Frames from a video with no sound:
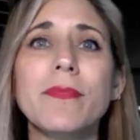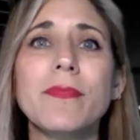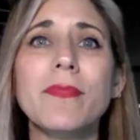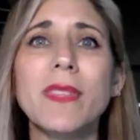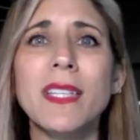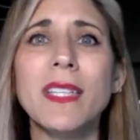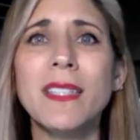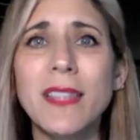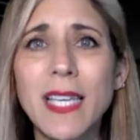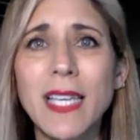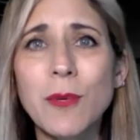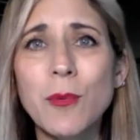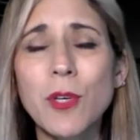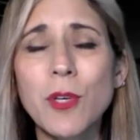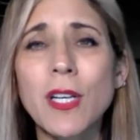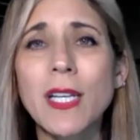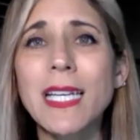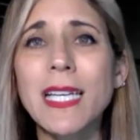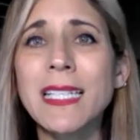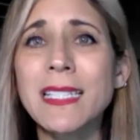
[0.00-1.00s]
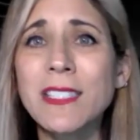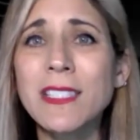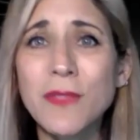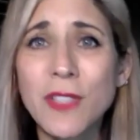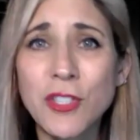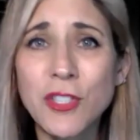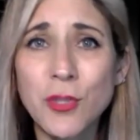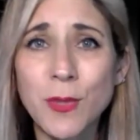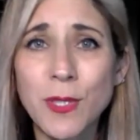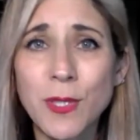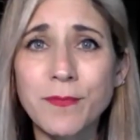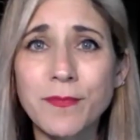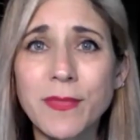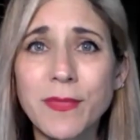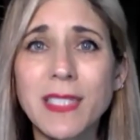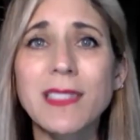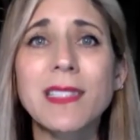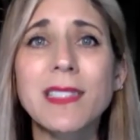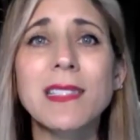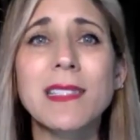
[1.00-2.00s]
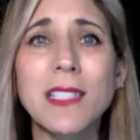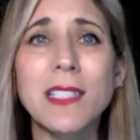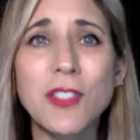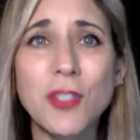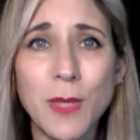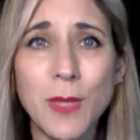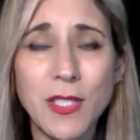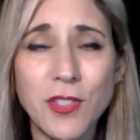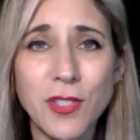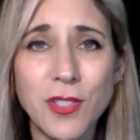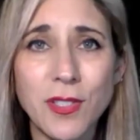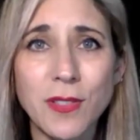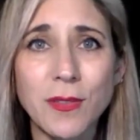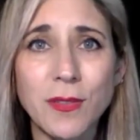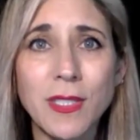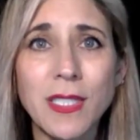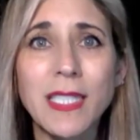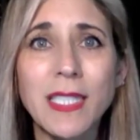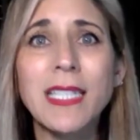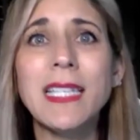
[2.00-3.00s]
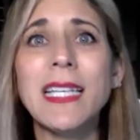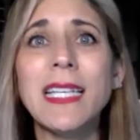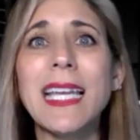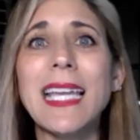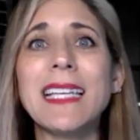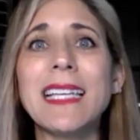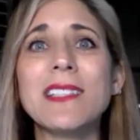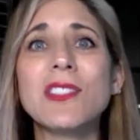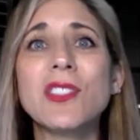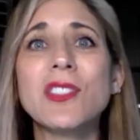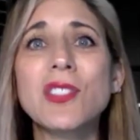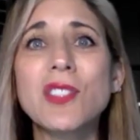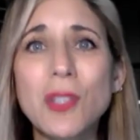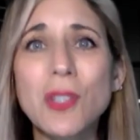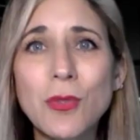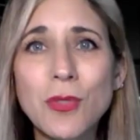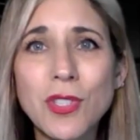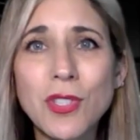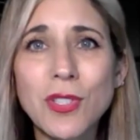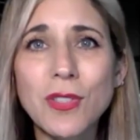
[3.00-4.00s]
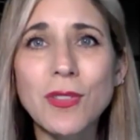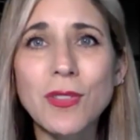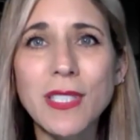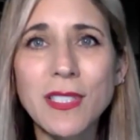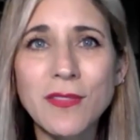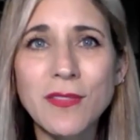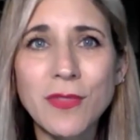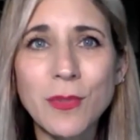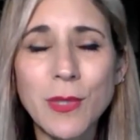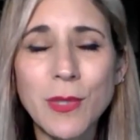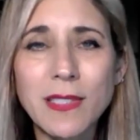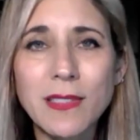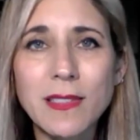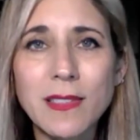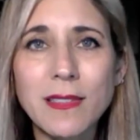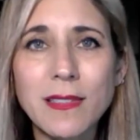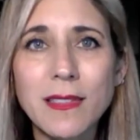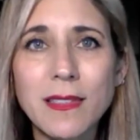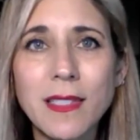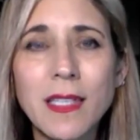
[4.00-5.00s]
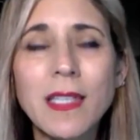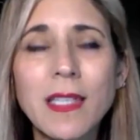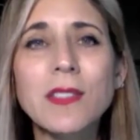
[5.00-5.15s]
And they were individual, situational, and social influence.